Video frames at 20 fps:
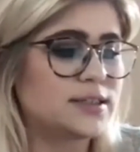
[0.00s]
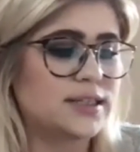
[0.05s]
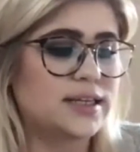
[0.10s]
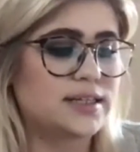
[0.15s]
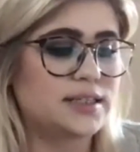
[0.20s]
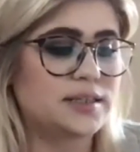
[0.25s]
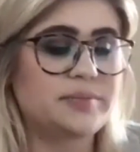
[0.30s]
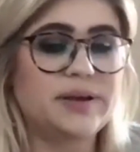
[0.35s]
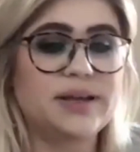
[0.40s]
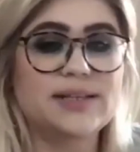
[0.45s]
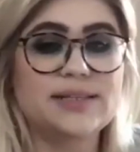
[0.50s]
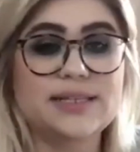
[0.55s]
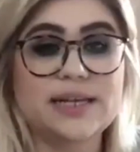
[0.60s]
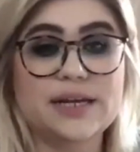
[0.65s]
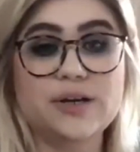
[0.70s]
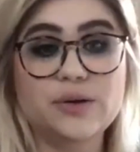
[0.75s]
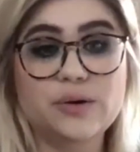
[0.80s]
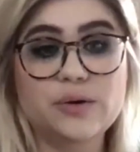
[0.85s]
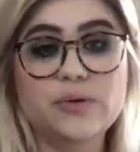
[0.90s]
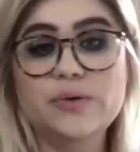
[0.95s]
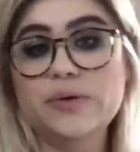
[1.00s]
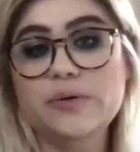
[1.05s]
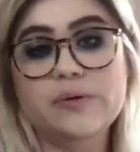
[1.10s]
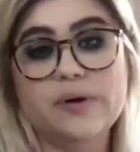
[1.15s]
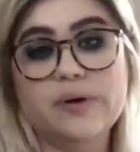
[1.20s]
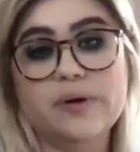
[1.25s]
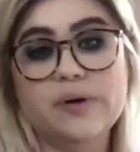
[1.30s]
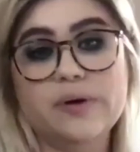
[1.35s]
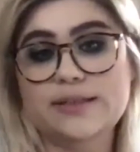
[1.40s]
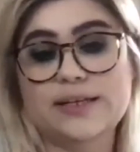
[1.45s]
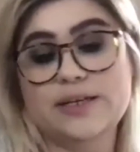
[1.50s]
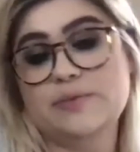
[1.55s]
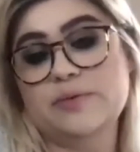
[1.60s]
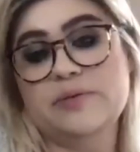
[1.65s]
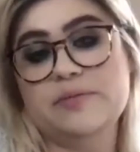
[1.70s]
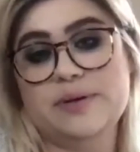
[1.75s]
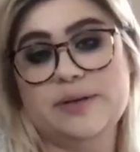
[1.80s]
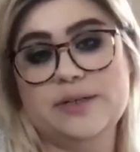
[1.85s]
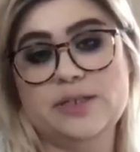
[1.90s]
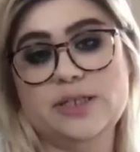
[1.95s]
It depends on who you are, like we
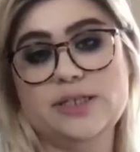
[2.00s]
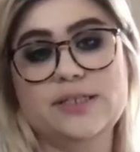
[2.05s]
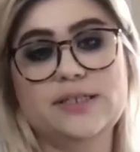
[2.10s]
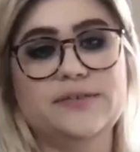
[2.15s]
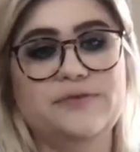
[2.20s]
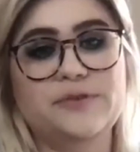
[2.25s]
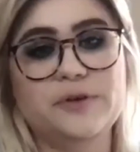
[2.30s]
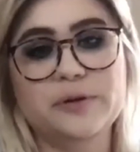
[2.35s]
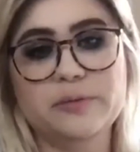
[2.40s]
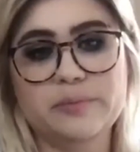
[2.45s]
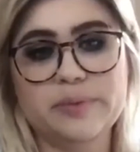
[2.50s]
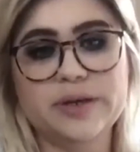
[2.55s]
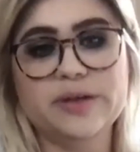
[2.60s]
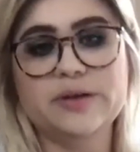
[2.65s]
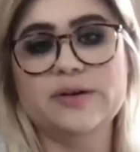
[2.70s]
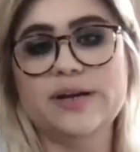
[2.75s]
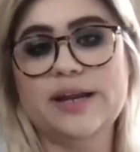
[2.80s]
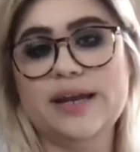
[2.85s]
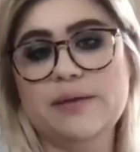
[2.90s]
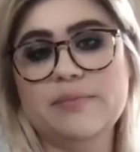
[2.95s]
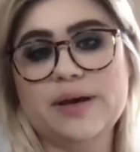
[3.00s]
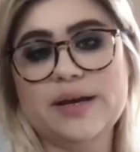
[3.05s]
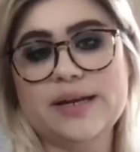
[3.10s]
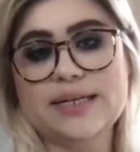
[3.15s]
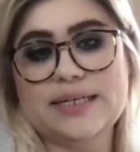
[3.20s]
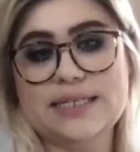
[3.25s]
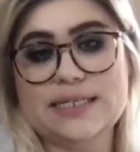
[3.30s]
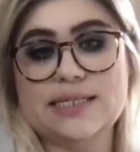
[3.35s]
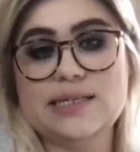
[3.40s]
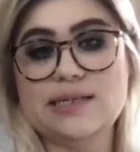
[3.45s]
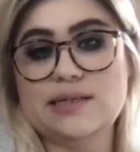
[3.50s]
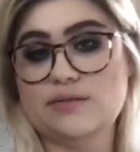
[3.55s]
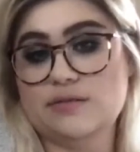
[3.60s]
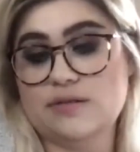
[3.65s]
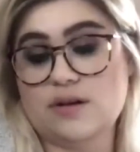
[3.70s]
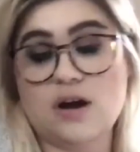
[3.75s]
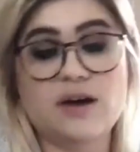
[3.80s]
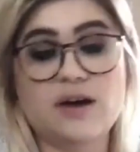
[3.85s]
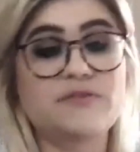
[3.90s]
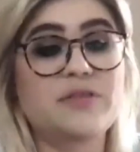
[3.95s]
mentioned. If you're a bigger name ID
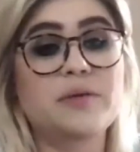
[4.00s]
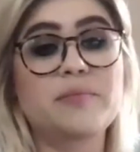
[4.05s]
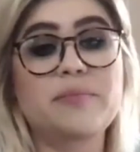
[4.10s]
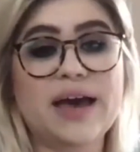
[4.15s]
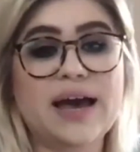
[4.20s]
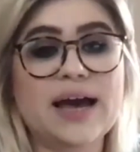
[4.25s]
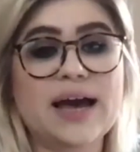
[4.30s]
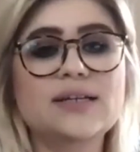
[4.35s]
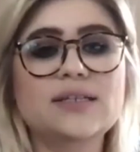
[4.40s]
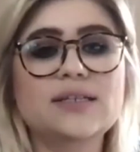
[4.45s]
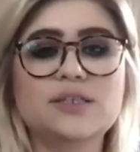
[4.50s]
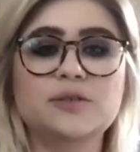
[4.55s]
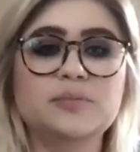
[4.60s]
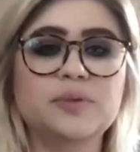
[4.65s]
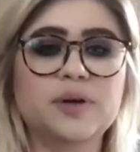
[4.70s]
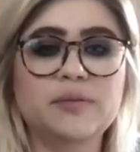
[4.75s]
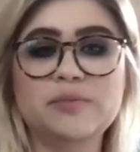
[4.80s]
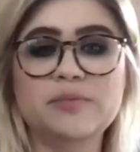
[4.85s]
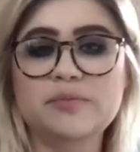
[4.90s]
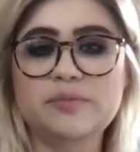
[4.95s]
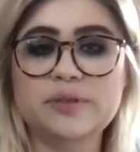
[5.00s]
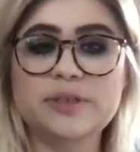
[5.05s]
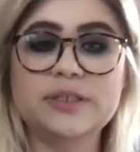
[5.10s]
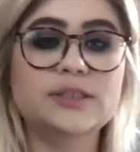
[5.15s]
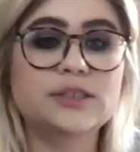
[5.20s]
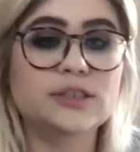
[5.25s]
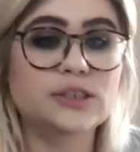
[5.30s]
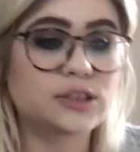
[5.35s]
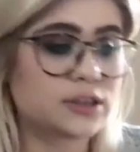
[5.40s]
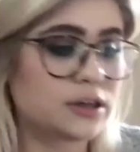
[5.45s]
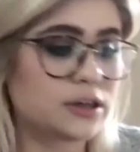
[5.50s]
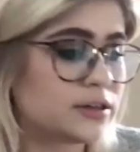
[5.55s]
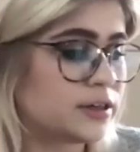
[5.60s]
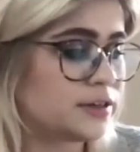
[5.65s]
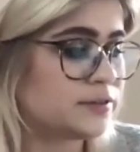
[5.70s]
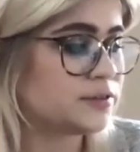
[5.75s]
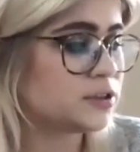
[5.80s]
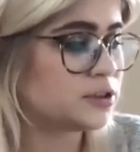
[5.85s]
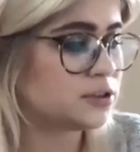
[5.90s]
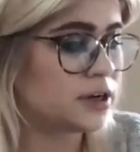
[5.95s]
off the bat, you're probably going to start
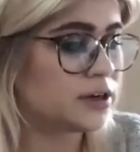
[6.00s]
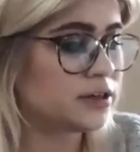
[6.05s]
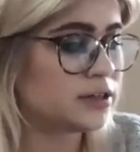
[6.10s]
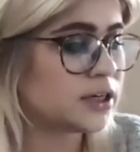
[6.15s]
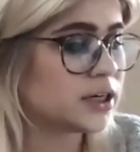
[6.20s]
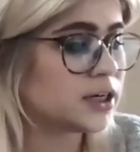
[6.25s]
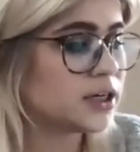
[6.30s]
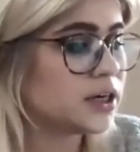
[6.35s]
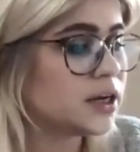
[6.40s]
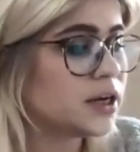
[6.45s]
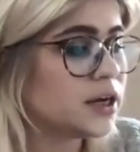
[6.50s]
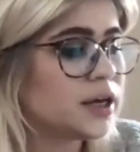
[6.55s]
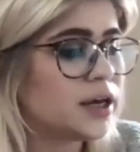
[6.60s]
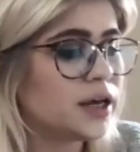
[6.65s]
off stronger.